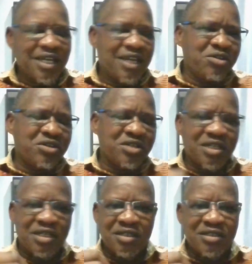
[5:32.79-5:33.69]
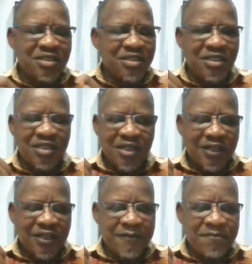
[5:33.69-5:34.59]
Or uh,
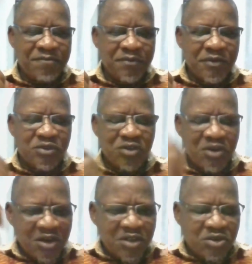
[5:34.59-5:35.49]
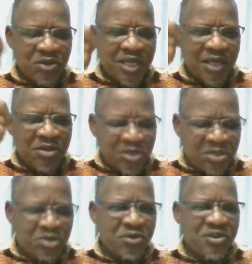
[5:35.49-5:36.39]
uh so, so there are
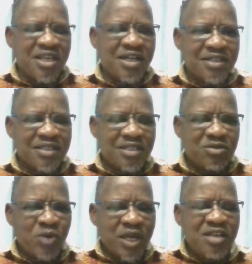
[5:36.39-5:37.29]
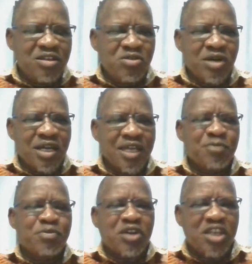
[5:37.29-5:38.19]
those who think that when you are
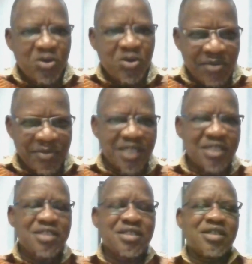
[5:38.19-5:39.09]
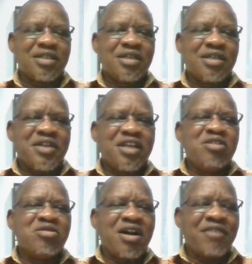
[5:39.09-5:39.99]
in procurement, mm-hmm then
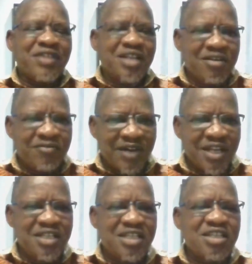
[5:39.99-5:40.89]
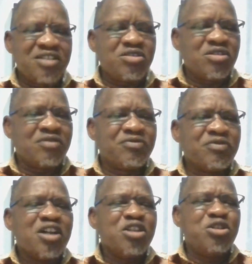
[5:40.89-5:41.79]
you have an advantage
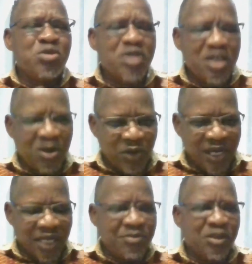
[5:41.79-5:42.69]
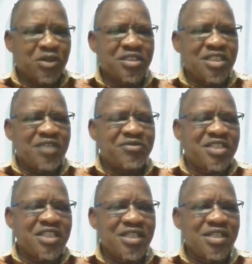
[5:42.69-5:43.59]
of doing well because you have
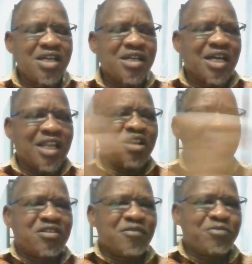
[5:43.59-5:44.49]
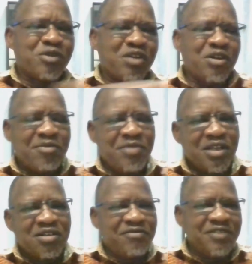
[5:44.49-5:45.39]
seen a lot of
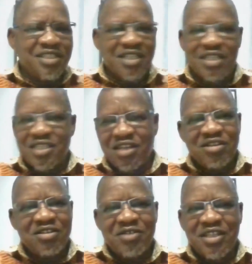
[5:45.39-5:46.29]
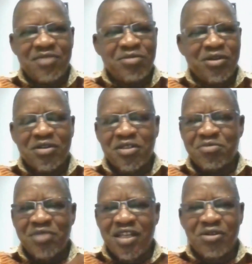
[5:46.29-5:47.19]
procurement officers. I don't know whether because
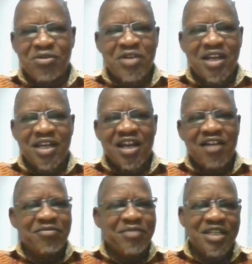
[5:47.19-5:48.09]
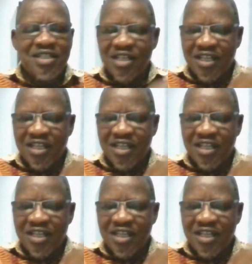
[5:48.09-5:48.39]
many who were in government,